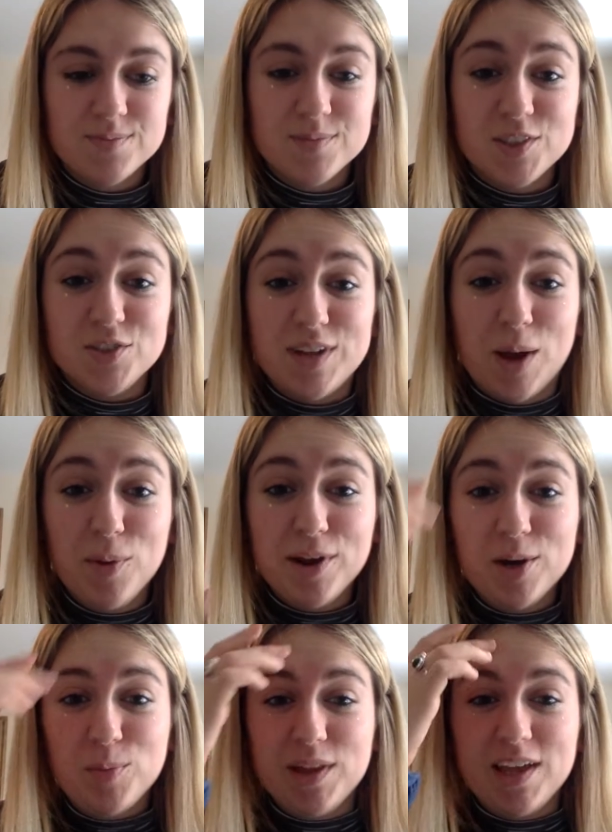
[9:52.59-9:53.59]
So now we're
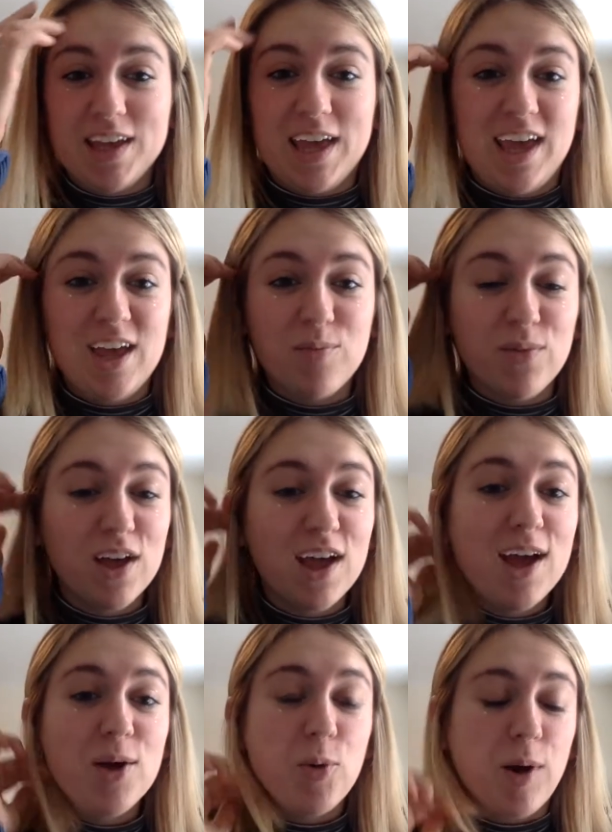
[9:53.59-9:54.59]
going to play a game
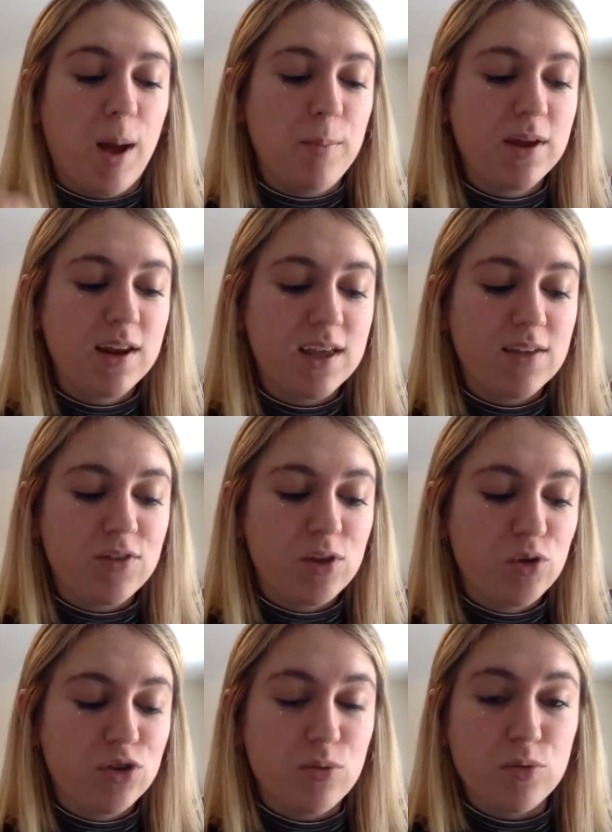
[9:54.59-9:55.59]
where I'm going to give
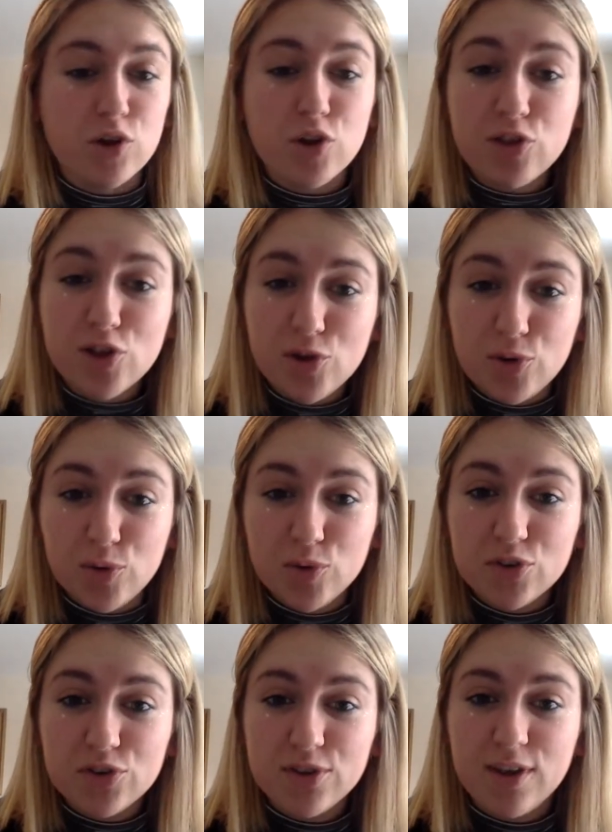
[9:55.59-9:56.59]
you some
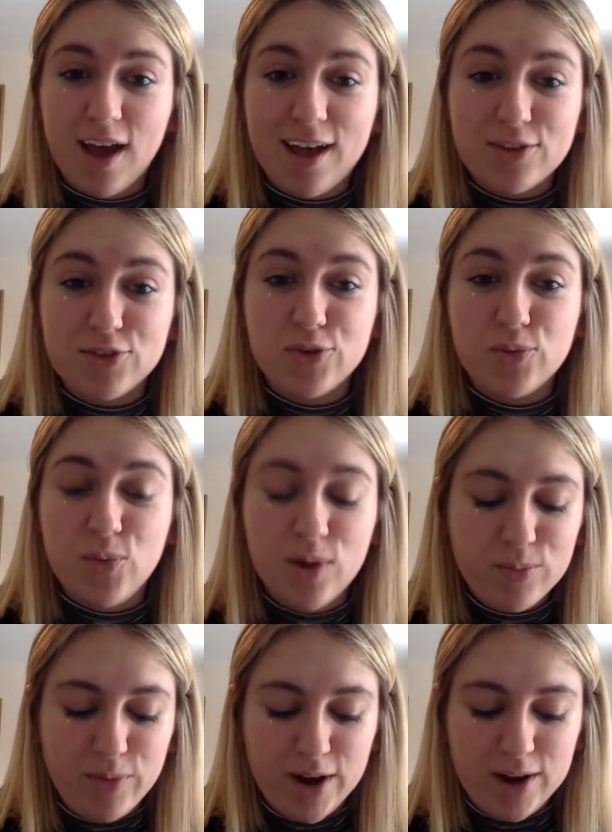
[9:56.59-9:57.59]
clues as to
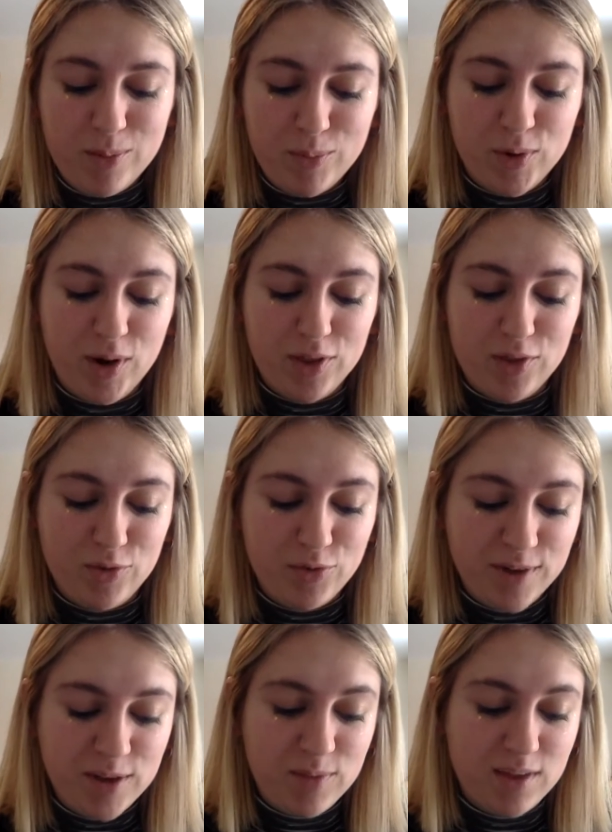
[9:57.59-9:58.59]
what my number on the
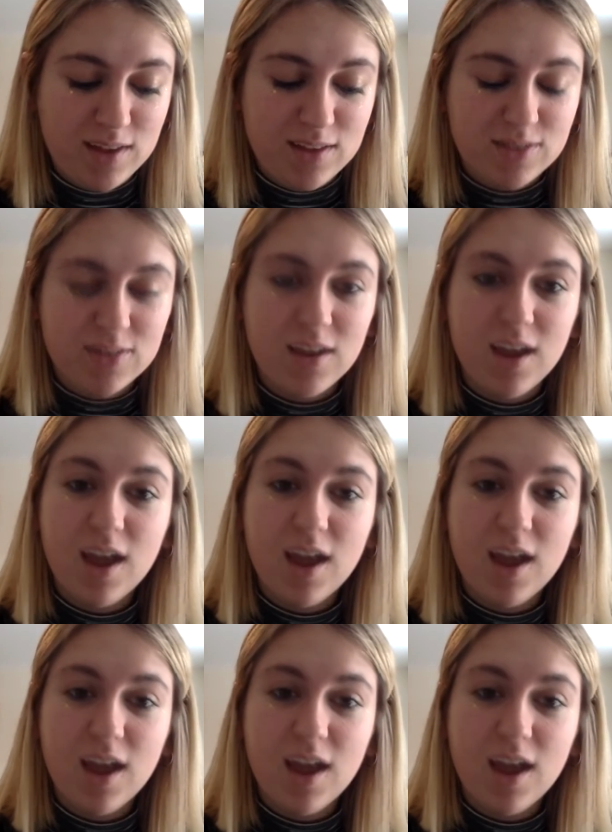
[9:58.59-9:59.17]
frame is,